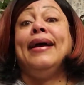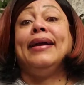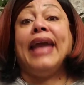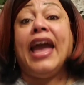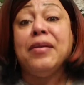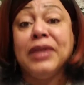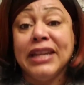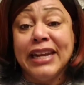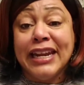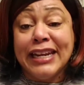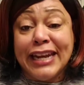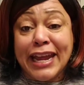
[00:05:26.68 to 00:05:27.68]
Cable and
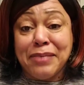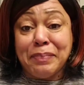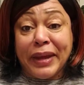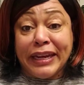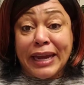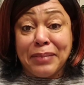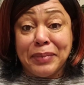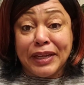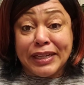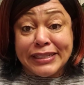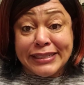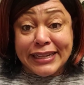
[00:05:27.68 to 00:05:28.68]
internet may not be a
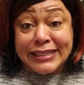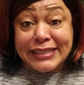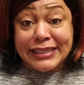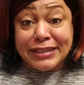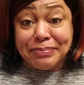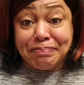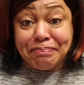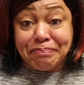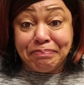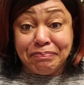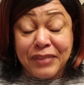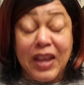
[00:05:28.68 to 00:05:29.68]
necessity.
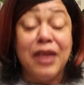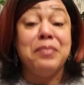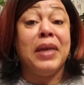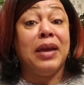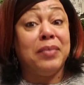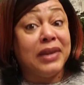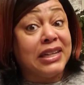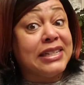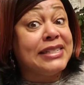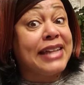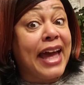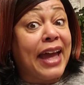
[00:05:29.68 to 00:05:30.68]
It may be a
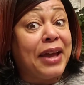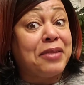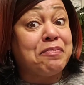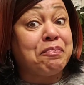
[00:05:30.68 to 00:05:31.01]
desire.